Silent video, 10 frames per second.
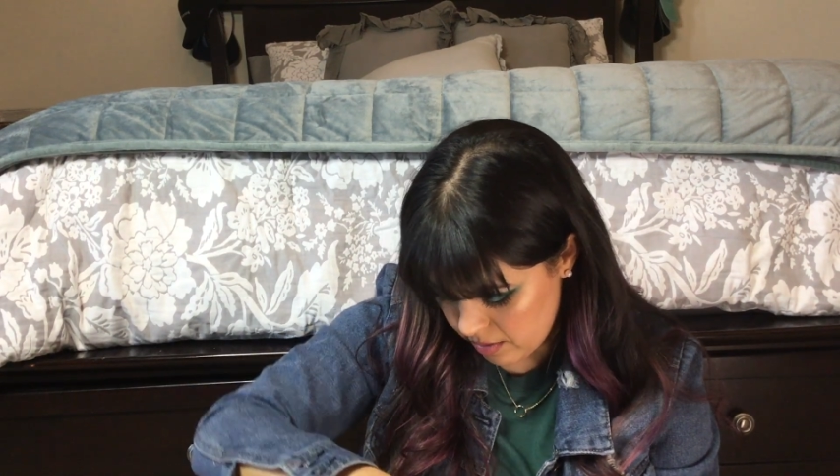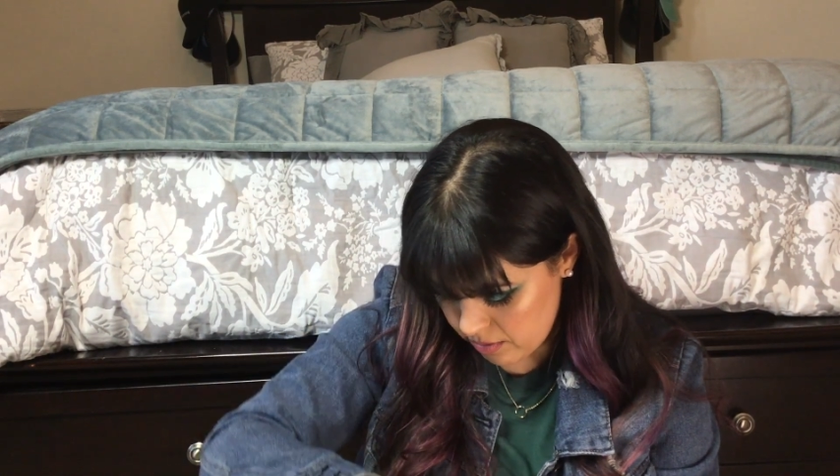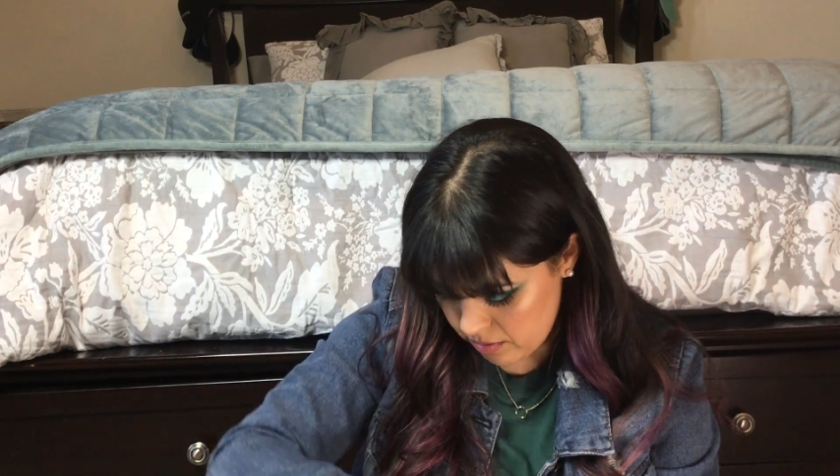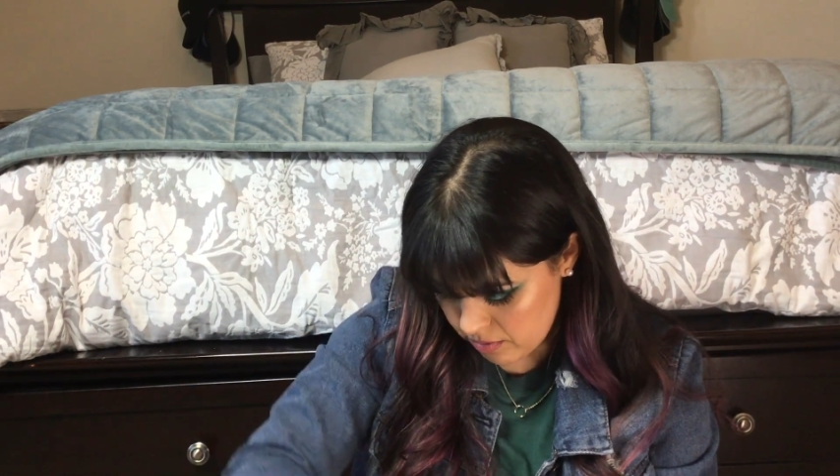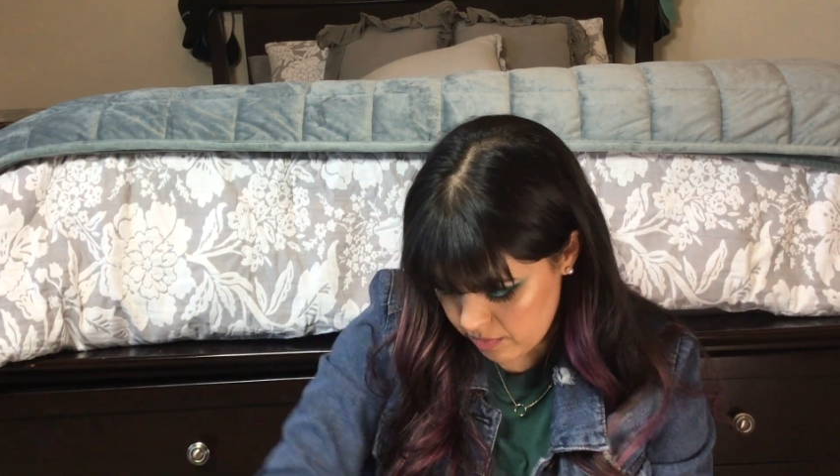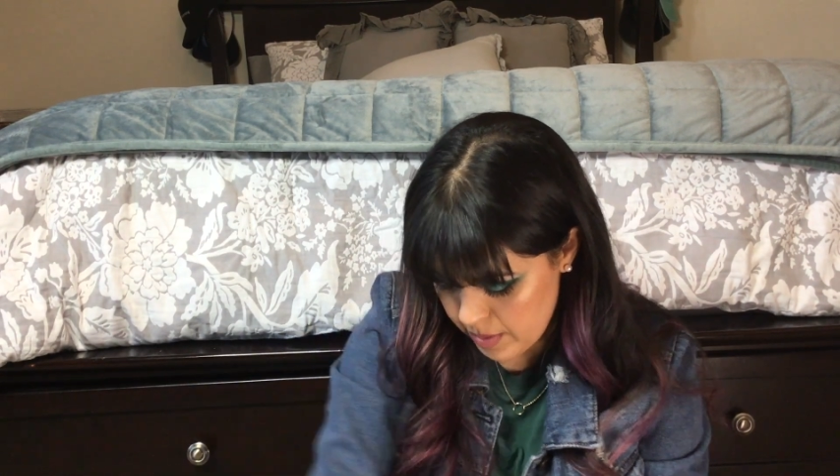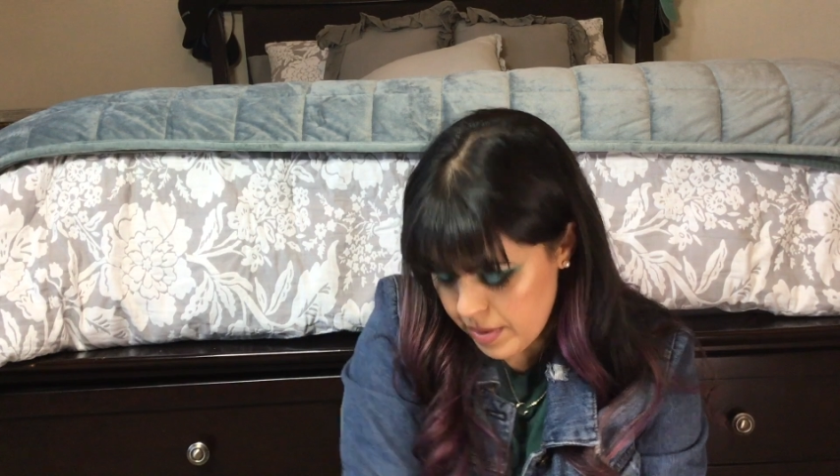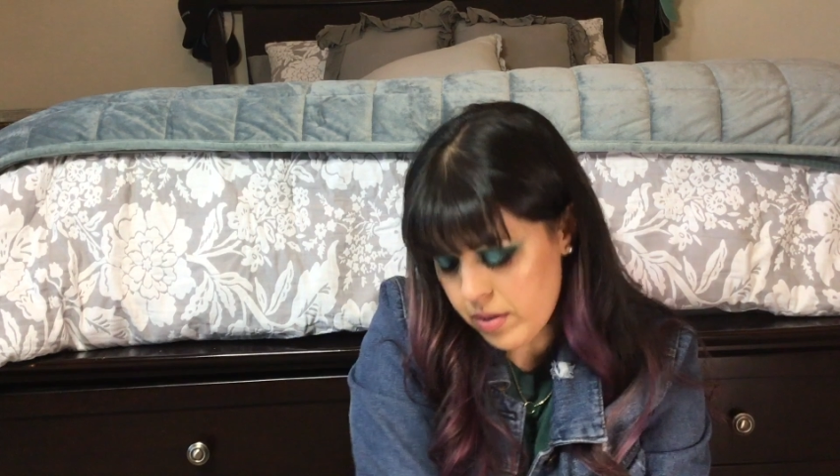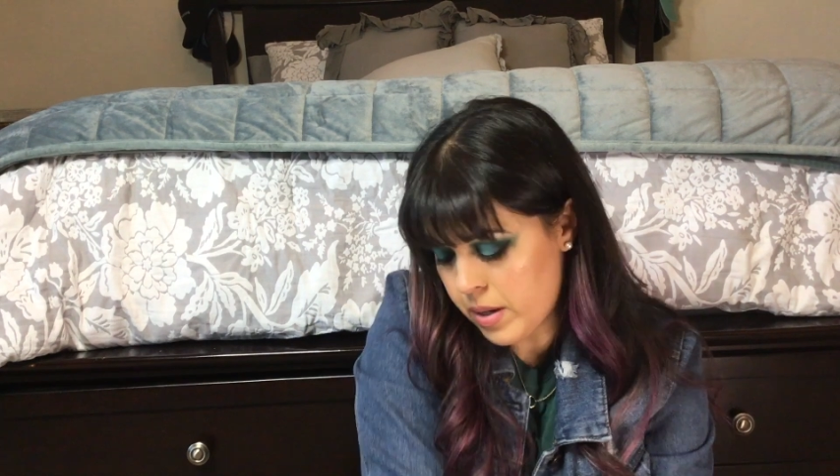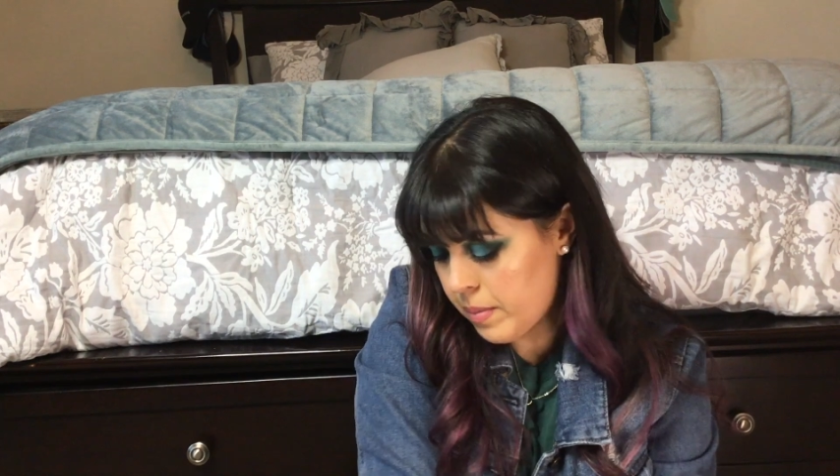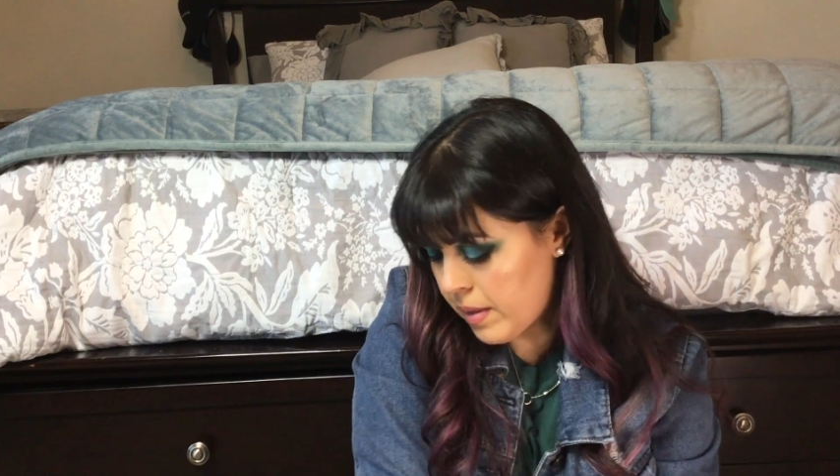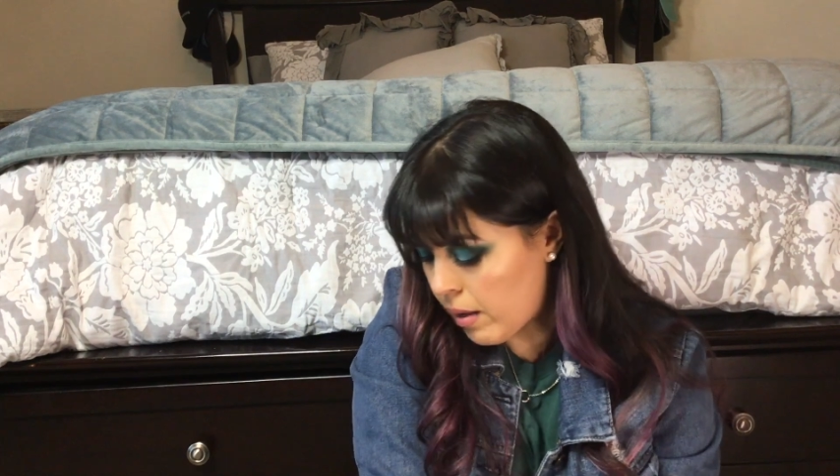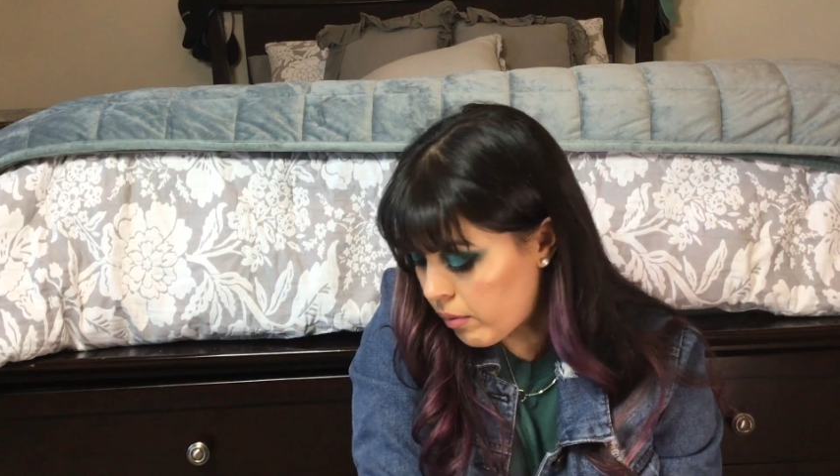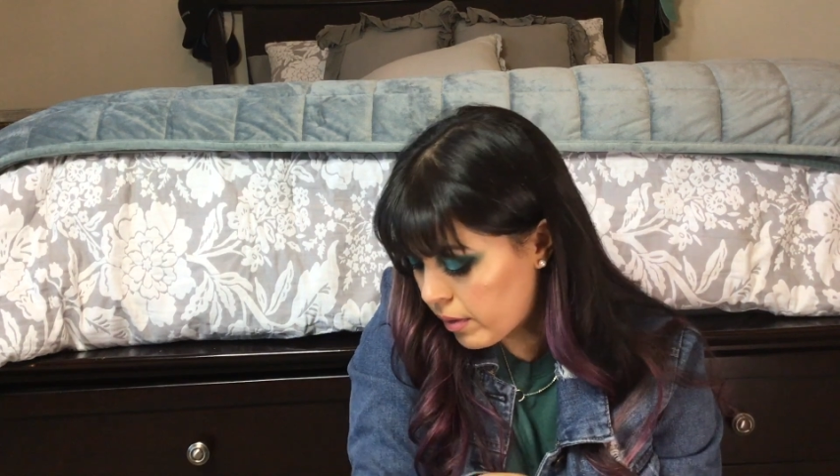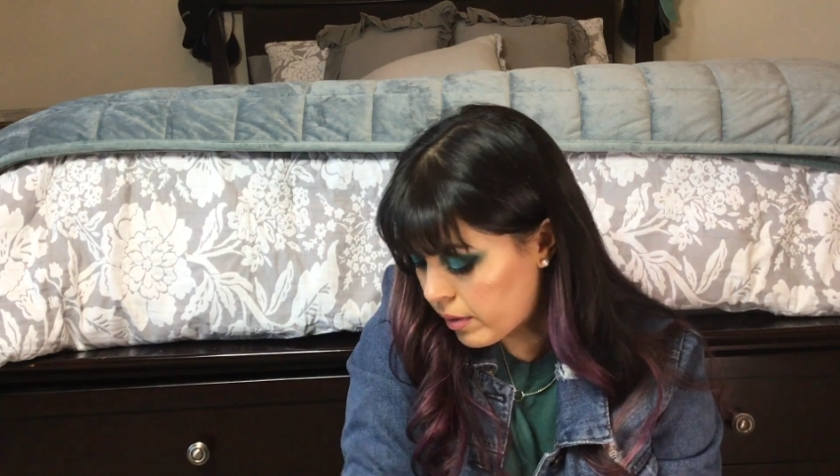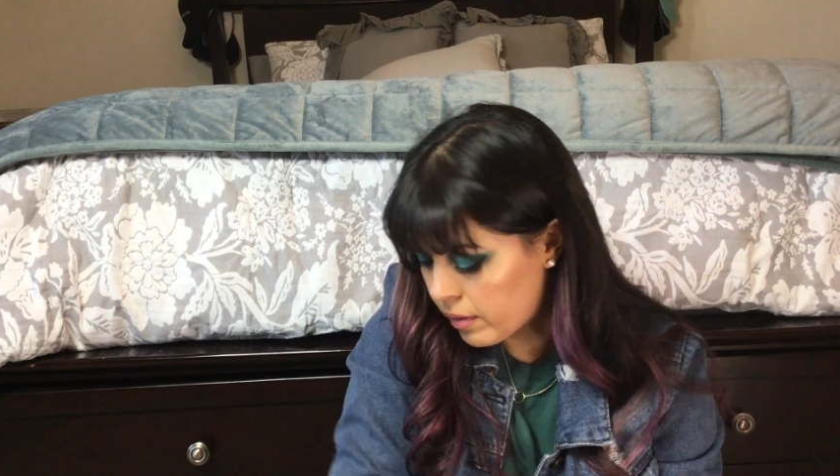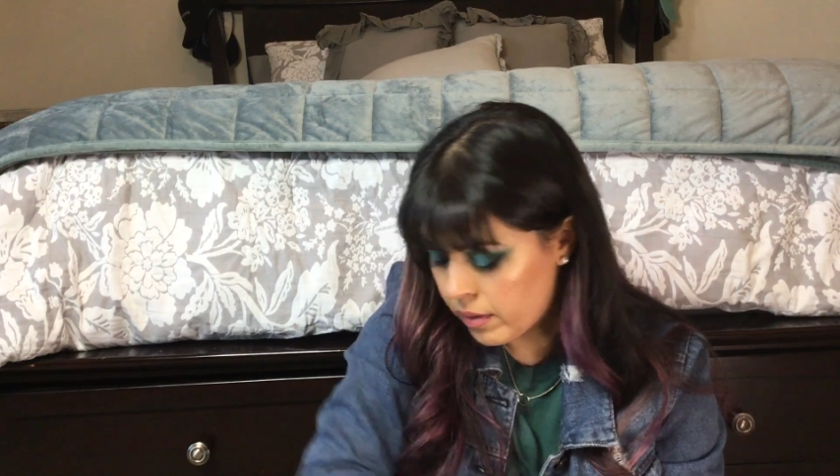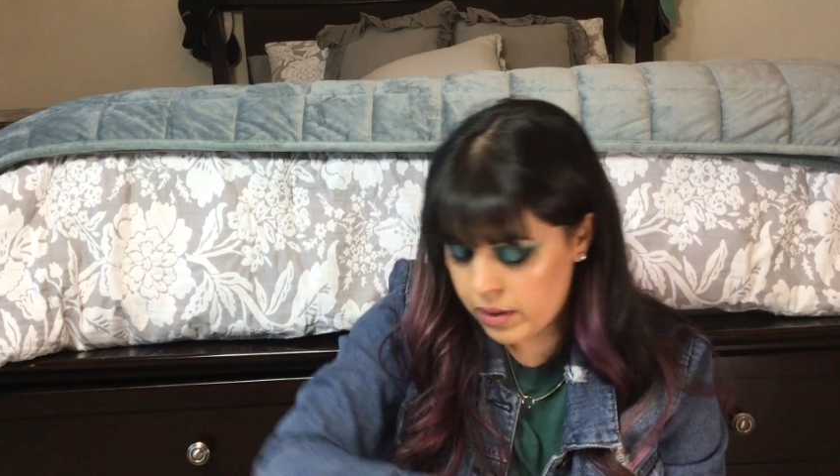Ooh, maybe I'll keep that one,